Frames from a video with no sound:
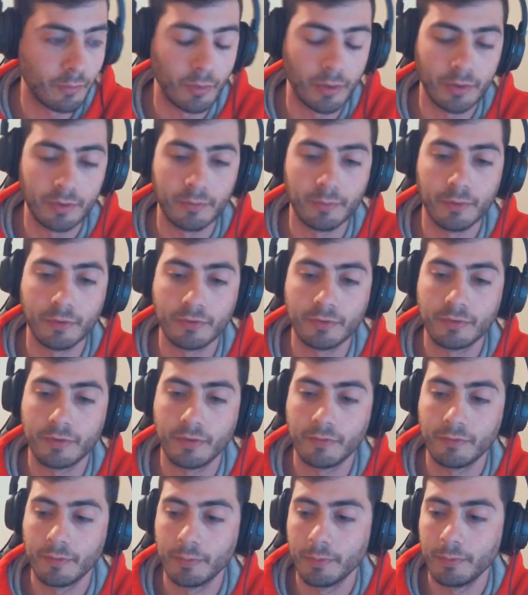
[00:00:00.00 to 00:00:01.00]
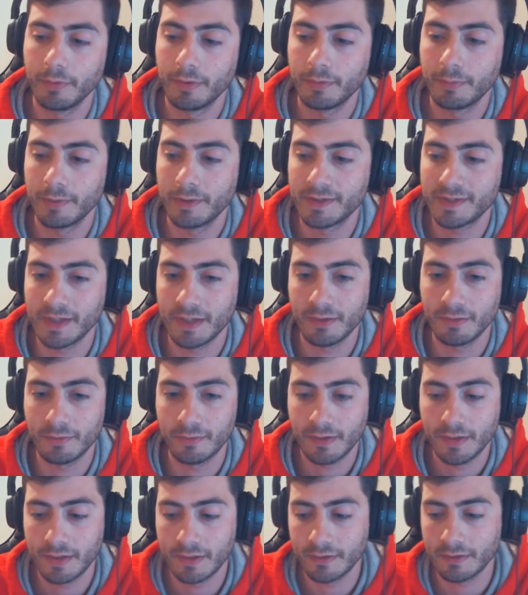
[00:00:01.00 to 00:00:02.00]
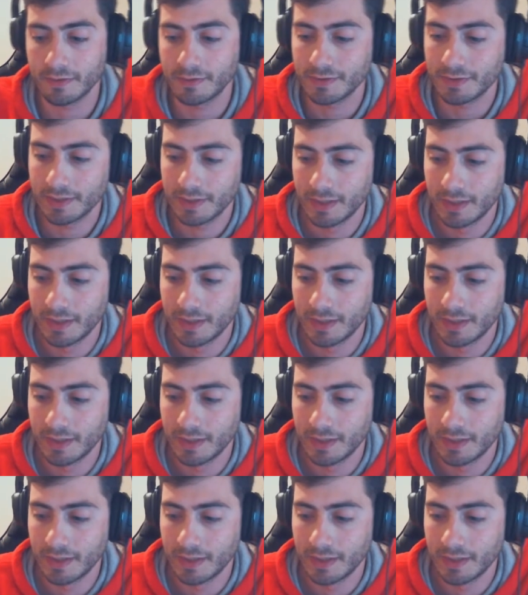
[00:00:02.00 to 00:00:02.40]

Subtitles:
one you're most comfortable with because I don't think there's